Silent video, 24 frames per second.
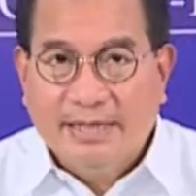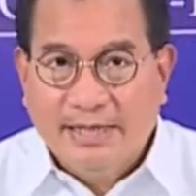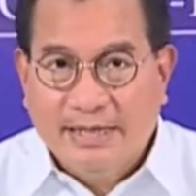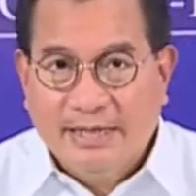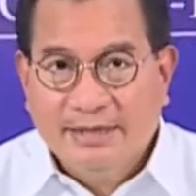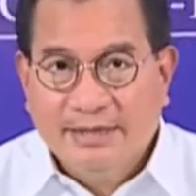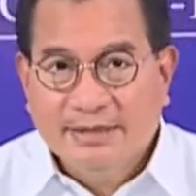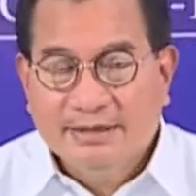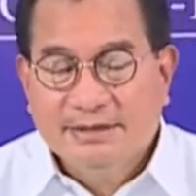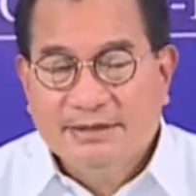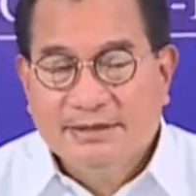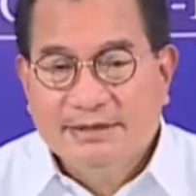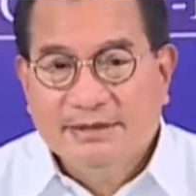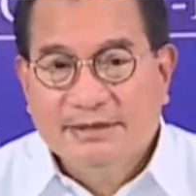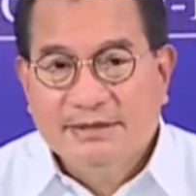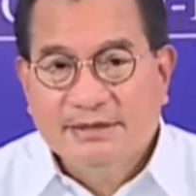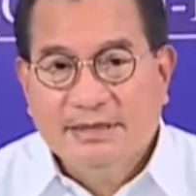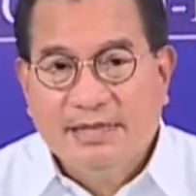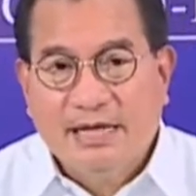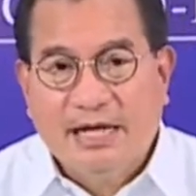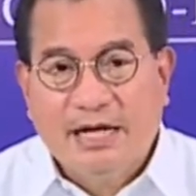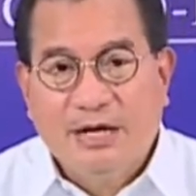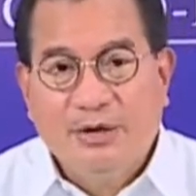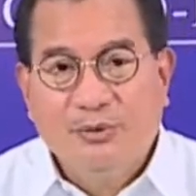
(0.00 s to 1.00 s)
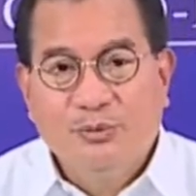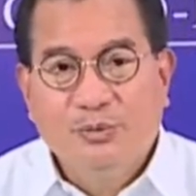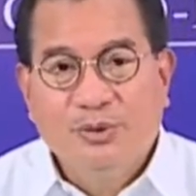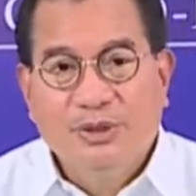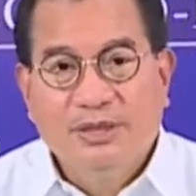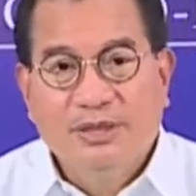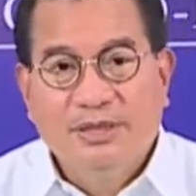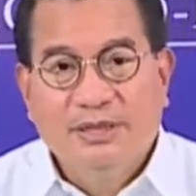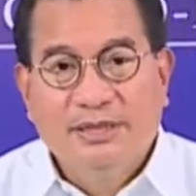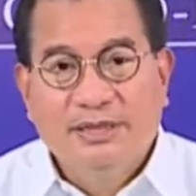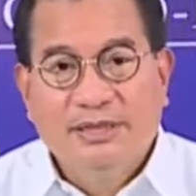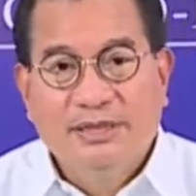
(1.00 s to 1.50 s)
Next, I
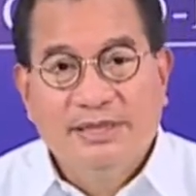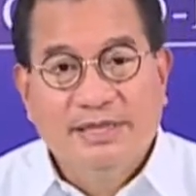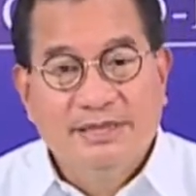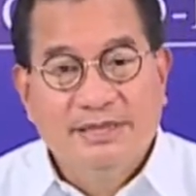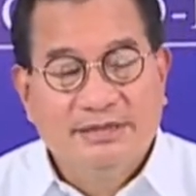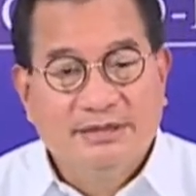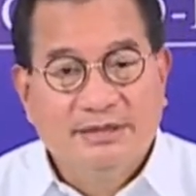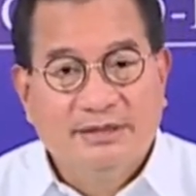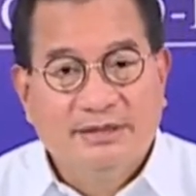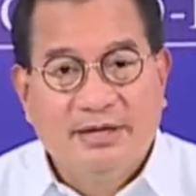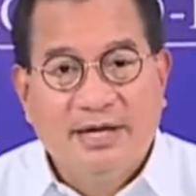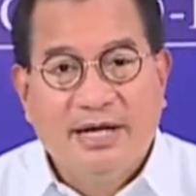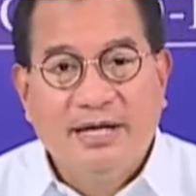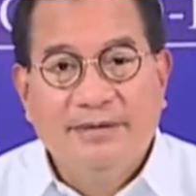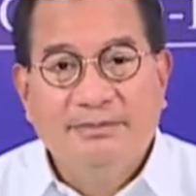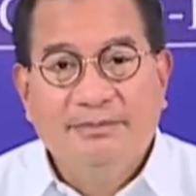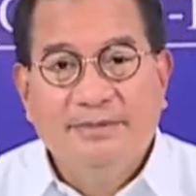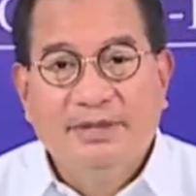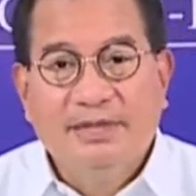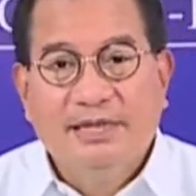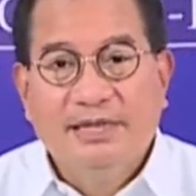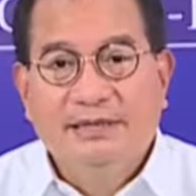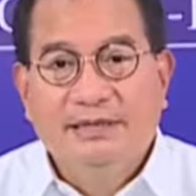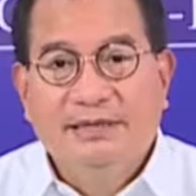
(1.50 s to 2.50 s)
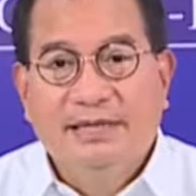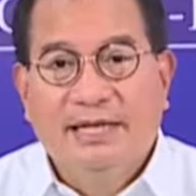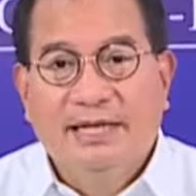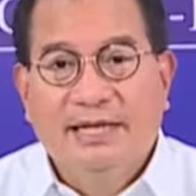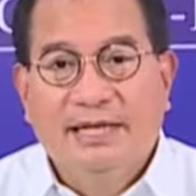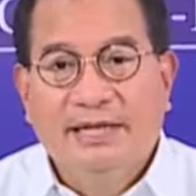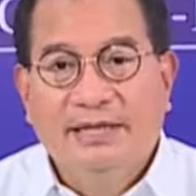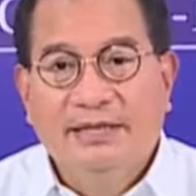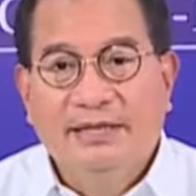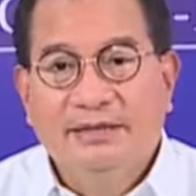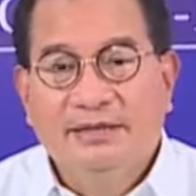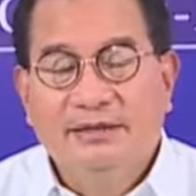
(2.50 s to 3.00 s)
will describe the
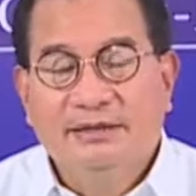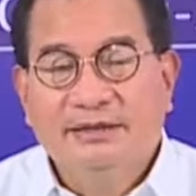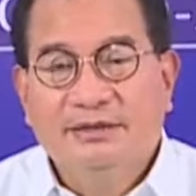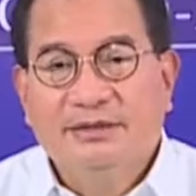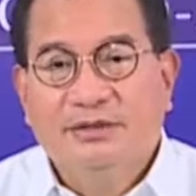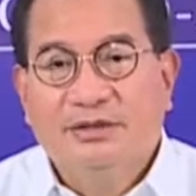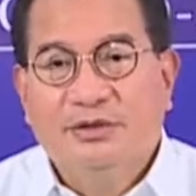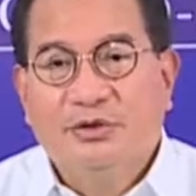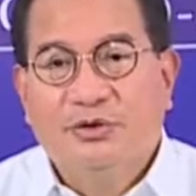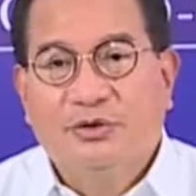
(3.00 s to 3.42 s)
layered